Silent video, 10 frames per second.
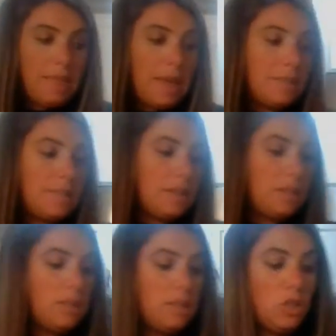Then it
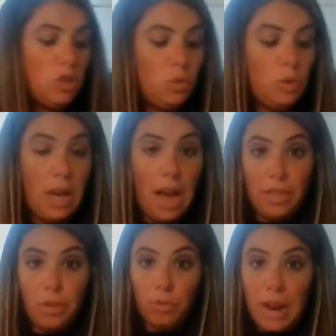tells us to dye
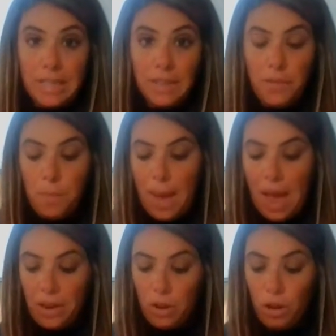the rest of the
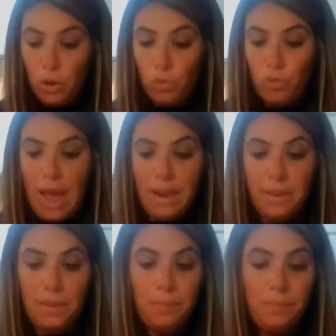batter red.
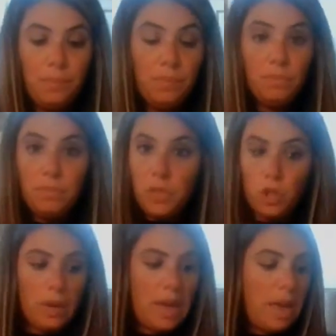
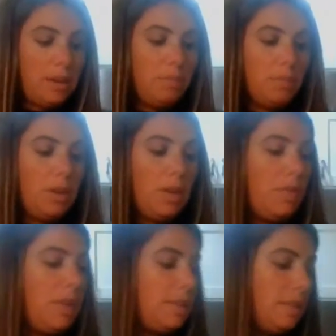So again, get
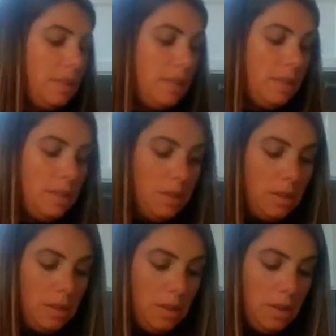this
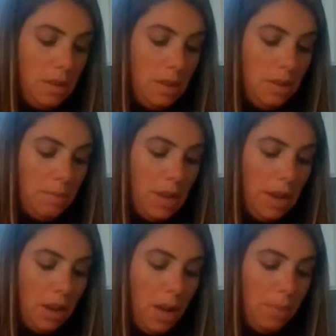
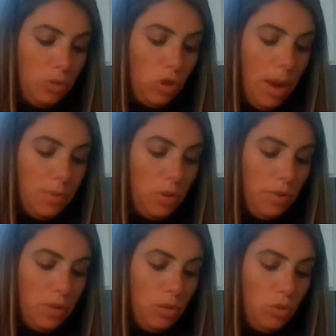and a couple drops. You don't
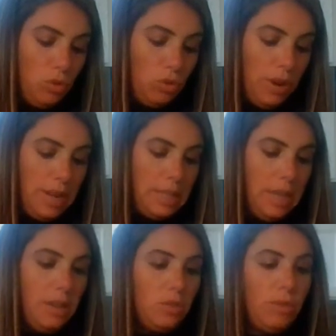have to go too
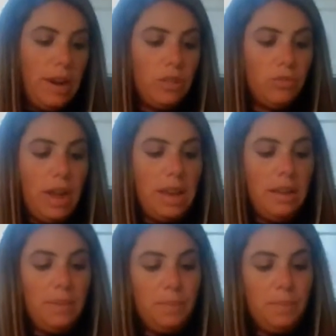crazy because red is red.